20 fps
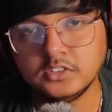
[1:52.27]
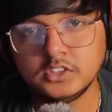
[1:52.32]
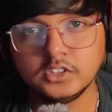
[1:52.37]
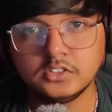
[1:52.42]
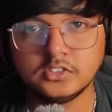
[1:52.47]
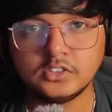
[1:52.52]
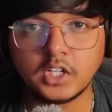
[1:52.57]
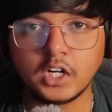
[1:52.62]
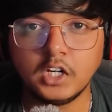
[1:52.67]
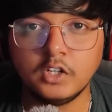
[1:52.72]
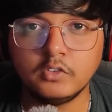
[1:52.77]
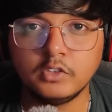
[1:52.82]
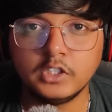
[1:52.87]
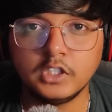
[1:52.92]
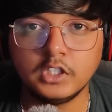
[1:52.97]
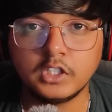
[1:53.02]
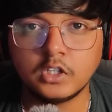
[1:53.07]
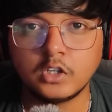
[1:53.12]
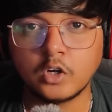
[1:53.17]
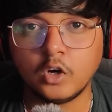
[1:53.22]
just start with
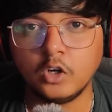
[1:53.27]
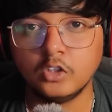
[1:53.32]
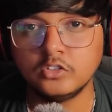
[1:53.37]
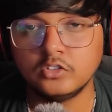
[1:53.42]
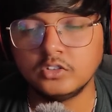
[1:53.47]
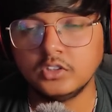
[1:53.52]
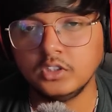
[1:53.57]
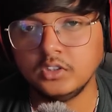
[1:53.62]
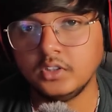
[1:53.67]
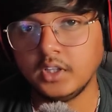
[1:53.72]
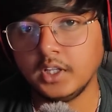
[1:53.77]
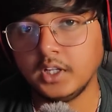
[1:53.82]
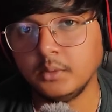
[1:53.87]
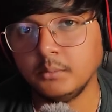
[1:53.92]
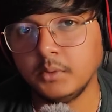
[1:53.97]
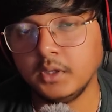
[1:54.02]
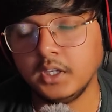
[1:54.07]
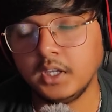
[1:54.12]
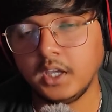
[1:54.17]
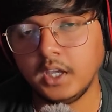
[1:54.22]
the cons. This
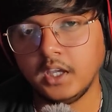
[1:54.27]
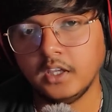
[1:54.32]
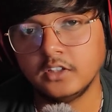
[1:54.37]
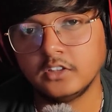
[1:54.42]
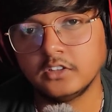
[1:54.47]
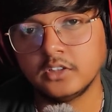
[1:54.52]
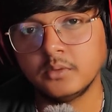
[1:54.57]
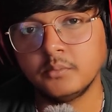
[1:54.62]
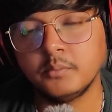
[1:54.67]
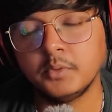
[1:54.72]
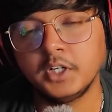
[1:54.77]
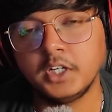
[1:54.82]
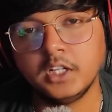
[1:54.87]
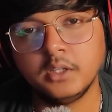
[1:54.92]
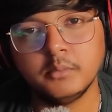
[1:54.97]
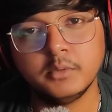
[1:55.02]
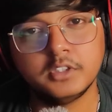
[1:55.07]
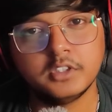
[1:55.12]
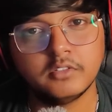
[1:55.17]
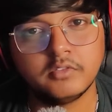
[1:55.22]
anime has some pretty
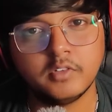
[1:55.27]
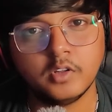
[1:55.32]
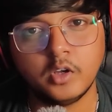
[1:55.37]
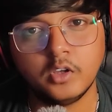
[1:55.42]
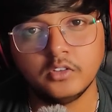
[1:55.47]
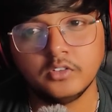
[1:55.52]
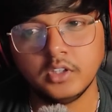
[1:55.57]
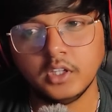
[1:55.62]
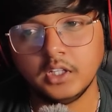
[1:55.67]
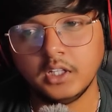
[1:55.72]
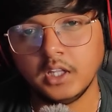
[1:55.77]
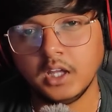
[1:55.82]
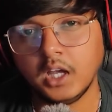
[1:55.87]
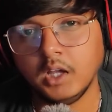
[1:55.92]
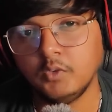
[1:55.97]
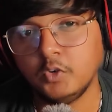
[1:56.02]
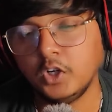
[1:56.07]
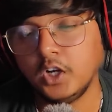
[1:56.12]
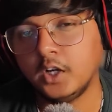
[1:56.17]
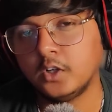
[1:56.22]
major flaws and I
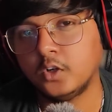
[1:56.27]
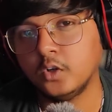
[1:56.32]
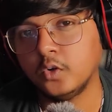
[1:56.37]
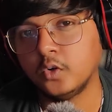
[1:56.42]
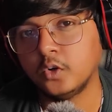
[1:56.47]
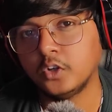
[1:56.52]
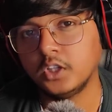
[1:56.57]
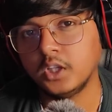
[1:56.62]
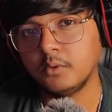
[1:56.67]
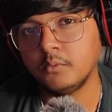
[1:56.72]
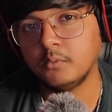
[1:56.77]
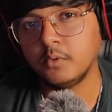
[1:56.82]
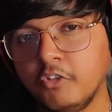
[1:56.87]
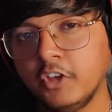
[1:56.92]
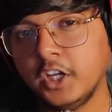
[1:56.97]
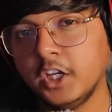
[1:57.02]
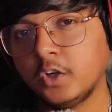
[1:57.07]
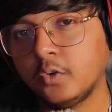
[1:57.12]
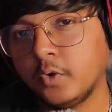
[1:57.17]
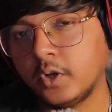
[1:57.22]
would like to go over them
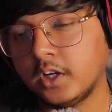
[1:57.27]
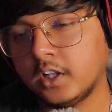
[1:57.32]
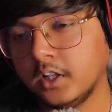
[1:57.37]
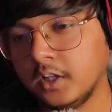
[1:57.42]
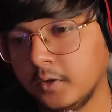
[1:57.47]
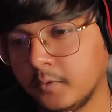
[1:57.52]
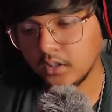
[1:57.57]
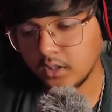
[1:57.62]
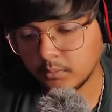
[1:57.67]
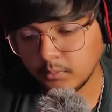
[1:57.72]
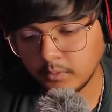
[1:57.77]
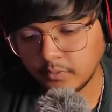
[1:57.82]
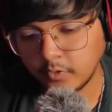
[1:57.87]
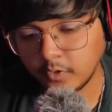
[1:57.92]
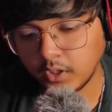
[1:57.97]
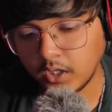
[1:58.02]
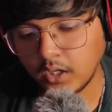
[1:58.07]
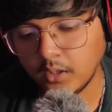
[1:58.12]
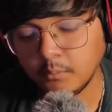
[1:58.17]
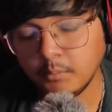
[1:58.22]
very quickly. Now
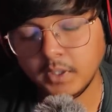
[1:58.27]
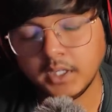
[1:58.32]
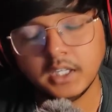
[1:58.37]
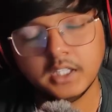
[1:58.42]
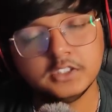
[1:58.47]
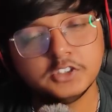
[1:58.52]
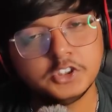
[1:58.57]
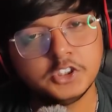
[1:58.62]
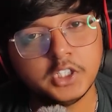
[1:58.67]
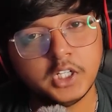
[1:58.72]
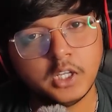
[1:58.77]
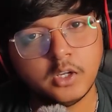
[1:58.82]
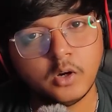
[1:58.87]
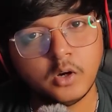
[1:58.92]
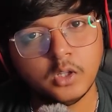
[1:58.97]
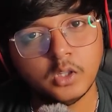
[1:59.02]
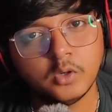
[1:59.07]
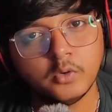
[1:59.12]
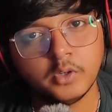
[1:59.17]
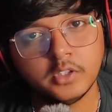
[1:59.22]
before I begin shitting
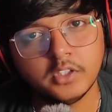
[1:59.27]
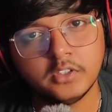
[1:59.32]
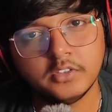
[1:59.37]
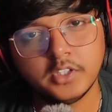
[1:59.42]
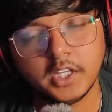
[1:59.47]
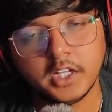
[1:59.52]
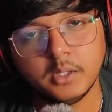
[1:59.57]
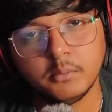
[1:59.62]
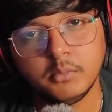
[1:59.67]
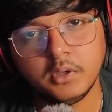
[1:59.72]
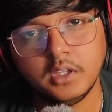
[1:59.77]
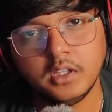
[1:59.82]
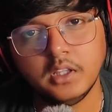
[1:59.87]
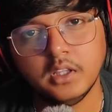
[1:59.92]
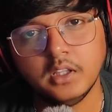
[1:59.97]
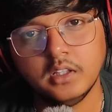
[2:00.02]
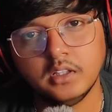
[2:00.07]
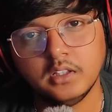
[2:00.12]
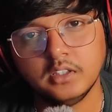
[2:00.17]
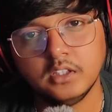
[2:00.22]
all over this anime,
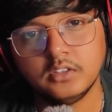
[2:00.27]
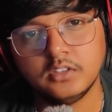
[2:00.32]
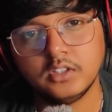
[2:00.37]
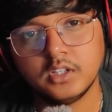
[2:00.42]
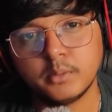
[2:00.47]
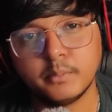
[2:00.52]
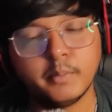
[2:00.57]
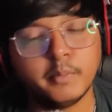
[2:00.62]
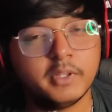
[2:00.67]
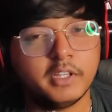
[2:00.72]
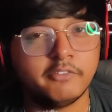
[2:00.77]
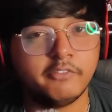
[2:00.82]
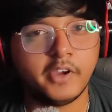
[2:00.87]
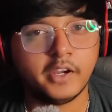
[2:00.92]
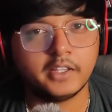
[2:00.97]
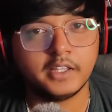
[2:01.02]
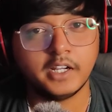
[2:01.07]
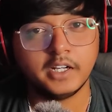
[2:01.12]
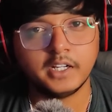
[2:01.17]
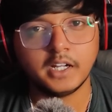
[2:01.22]
just remember the
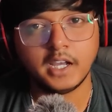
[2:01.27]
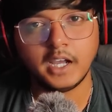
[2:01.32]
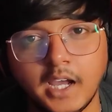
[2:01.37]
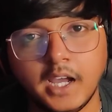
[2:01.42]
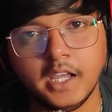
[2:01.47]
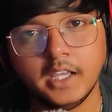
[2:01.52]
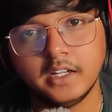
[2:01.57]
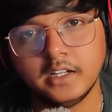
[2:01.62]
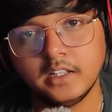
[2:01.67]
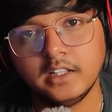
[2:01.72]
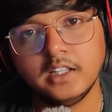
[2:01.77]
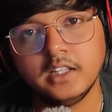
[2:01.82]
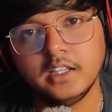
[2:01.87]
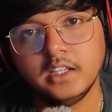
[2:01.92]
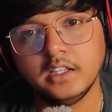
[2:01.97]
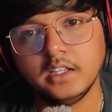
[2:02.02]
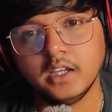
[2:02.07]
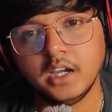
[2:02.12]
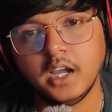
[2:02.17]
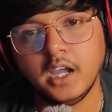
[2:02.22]
fact that
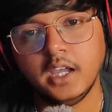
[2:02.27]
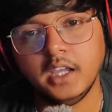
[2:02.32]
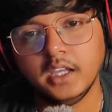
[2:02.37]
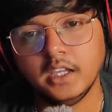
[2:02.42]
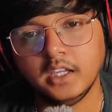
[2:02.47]
I